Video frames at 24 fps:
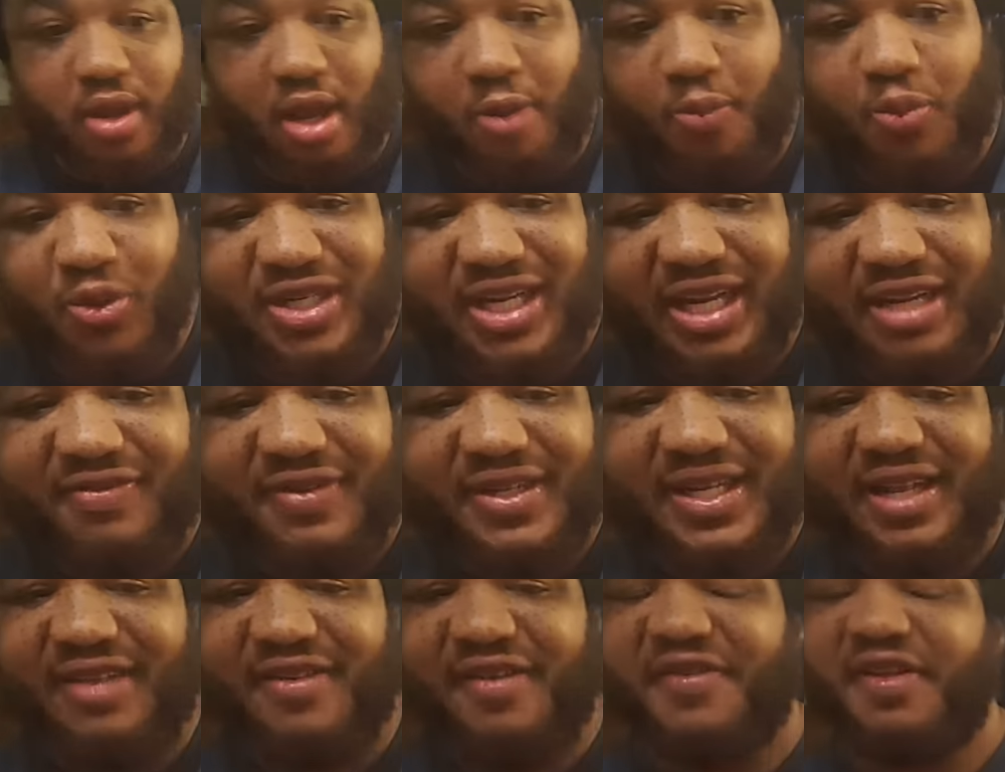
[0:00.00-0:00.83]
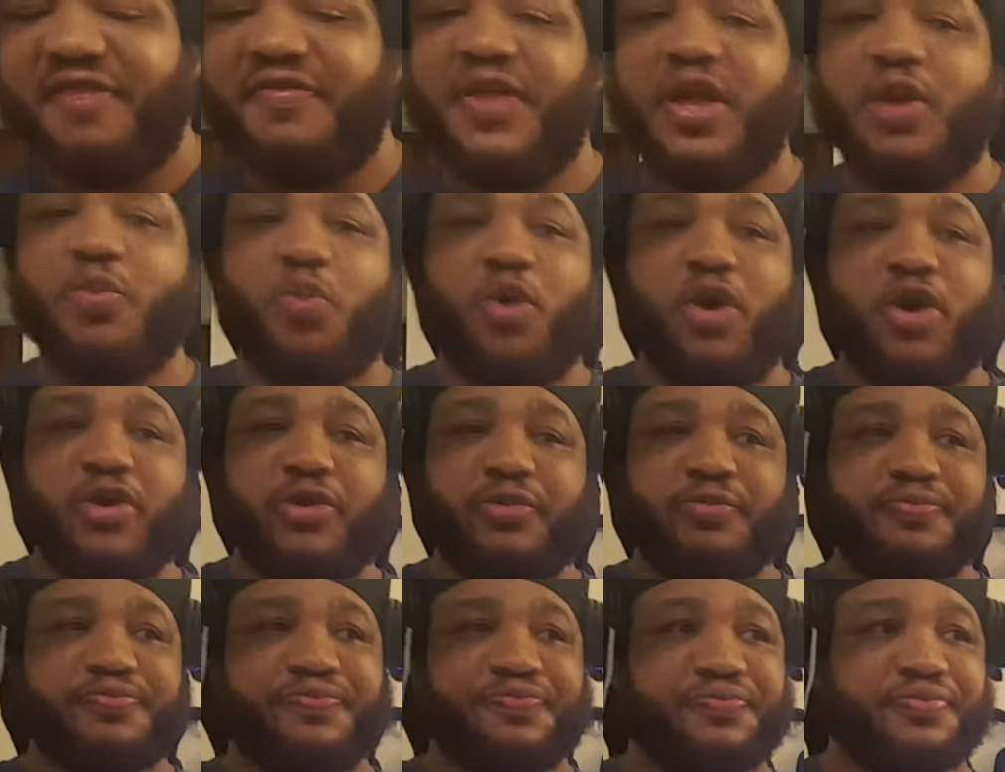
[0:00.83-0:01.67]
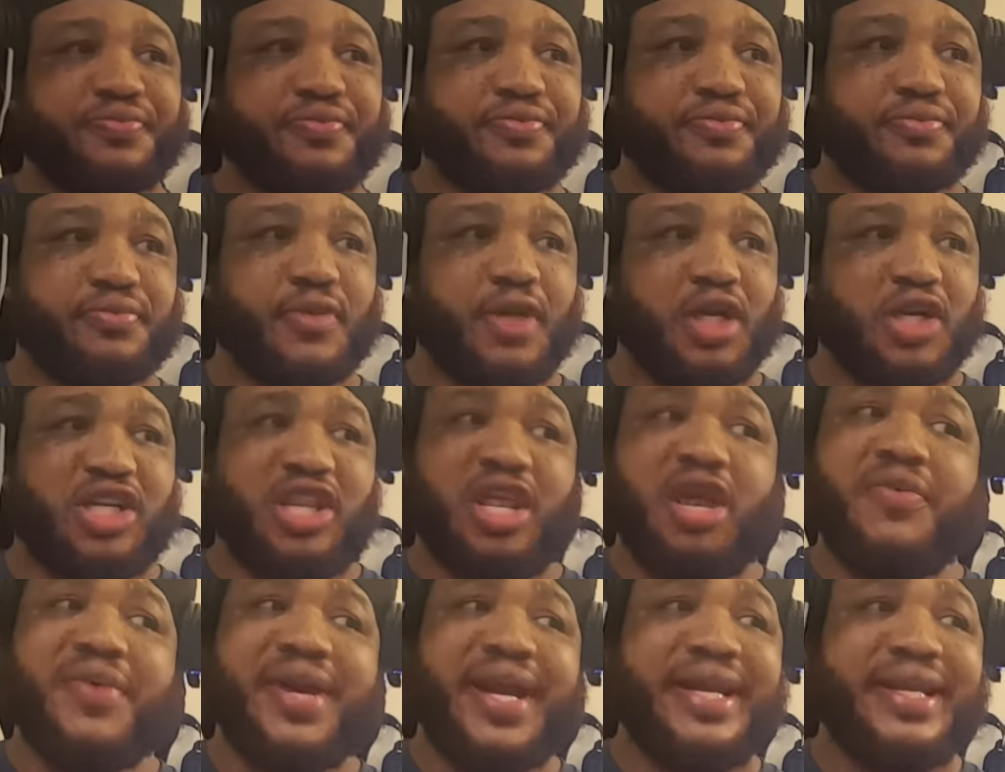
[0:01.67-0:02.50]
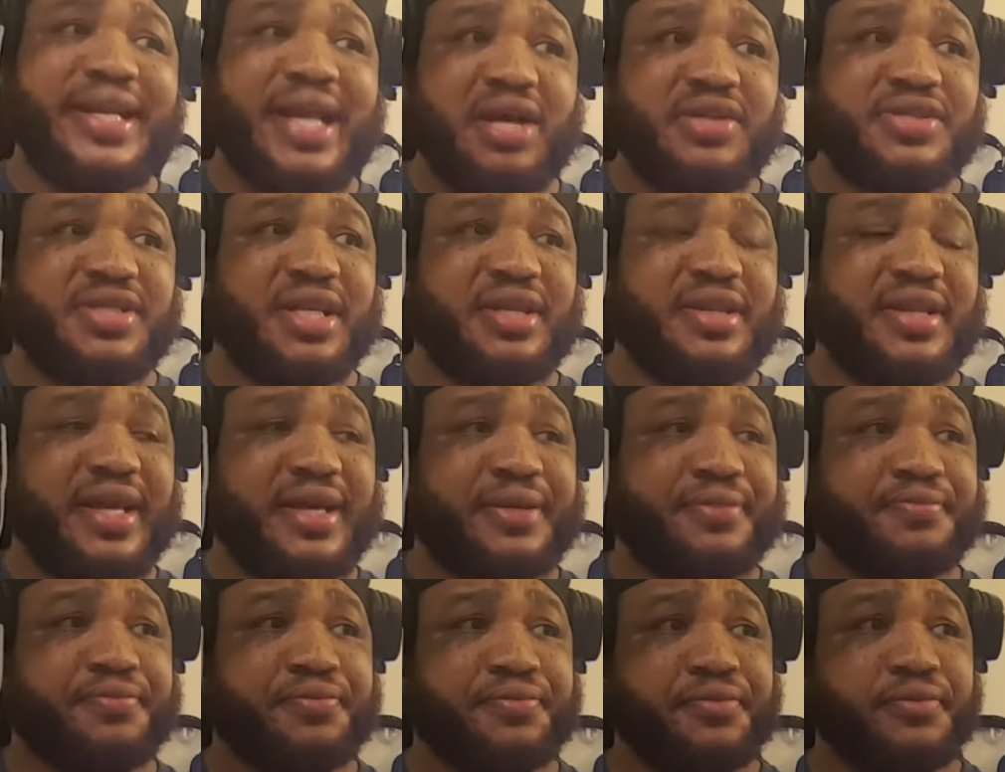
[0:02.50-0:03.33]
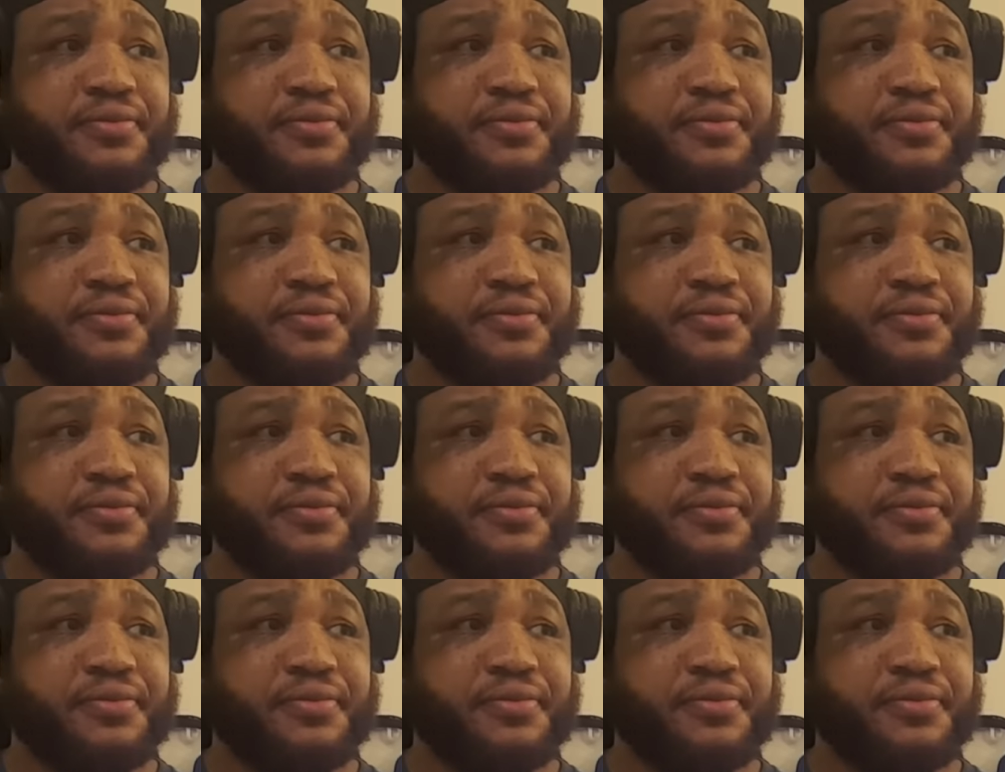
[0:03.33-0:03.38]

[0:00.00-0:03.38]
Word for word: But even if they were, because they already announced the thing,